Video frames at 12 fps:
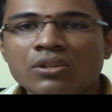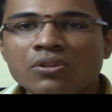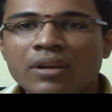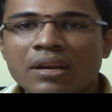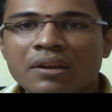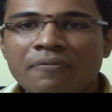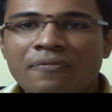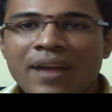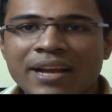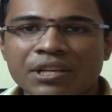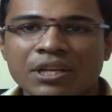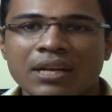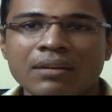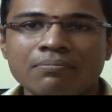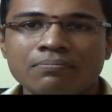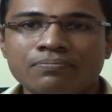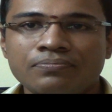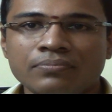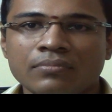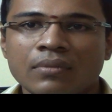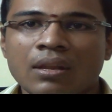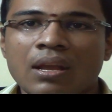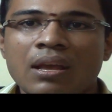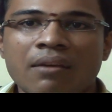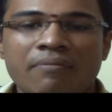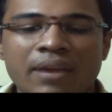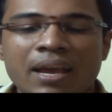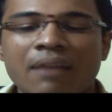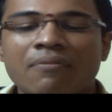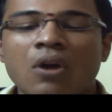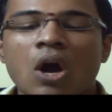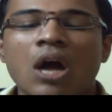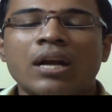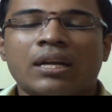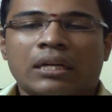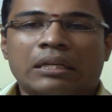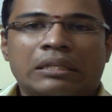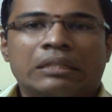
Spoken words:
So in reflection we have got